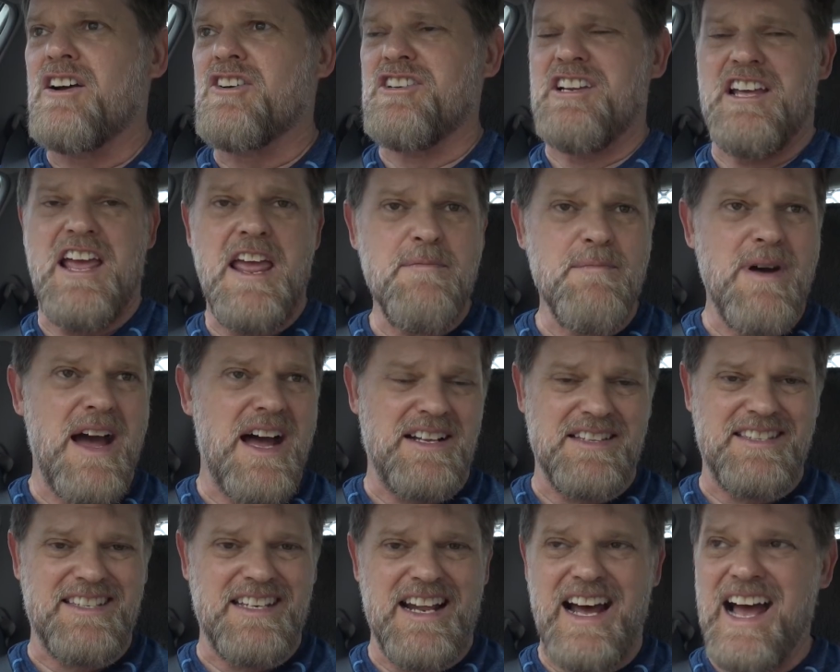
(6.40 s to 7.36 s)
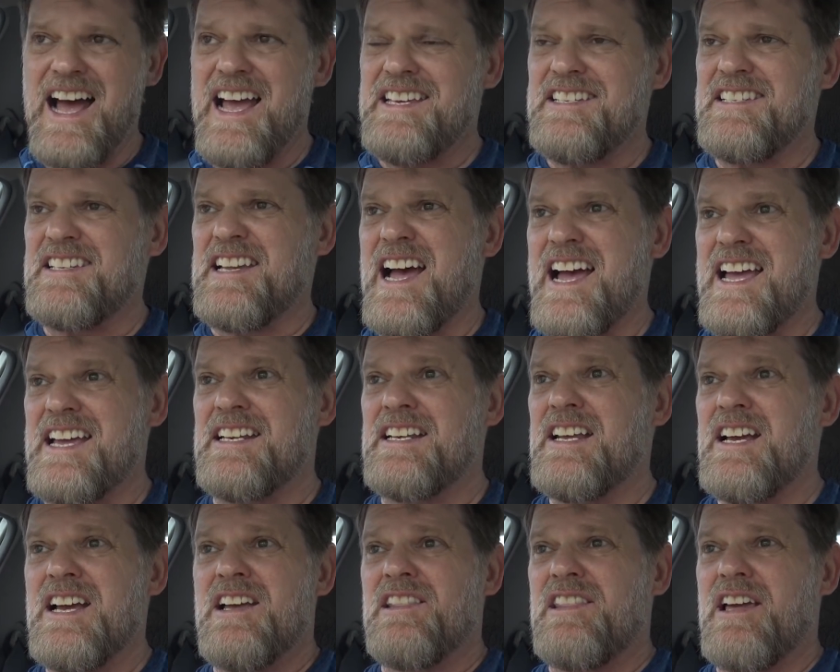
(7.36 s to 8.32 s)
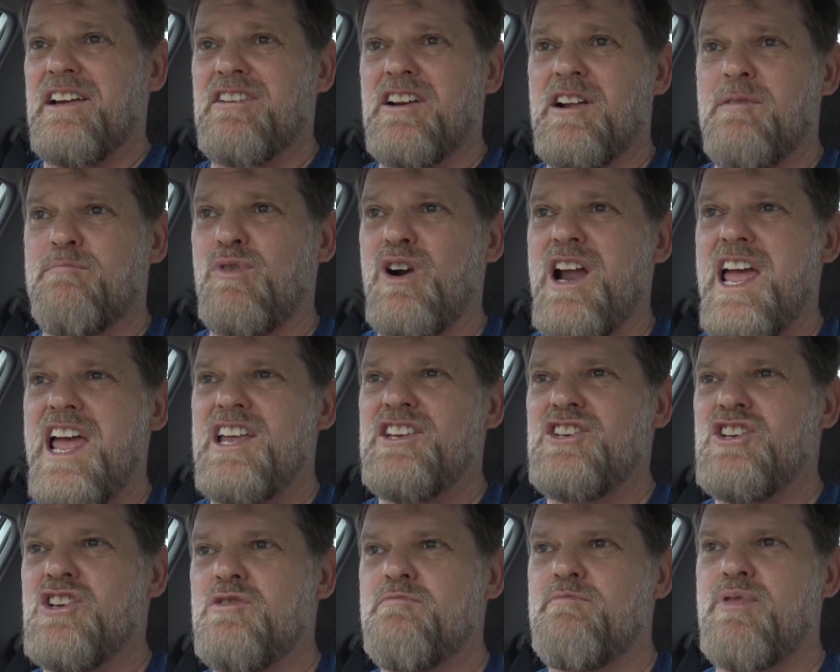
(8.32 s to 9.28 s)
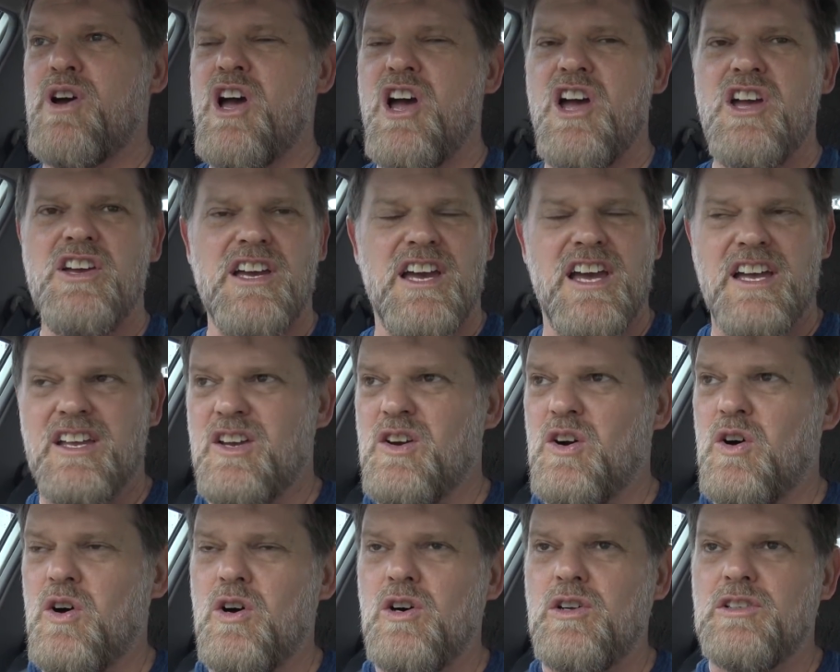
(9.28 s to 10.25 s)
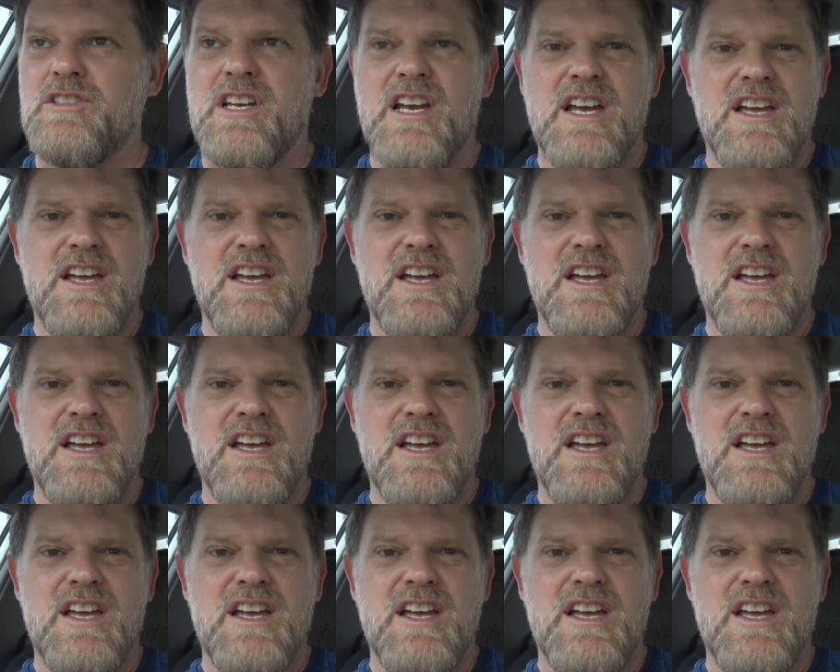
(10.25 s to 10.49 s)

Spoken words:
I got an email today saying they've got a brand new burger called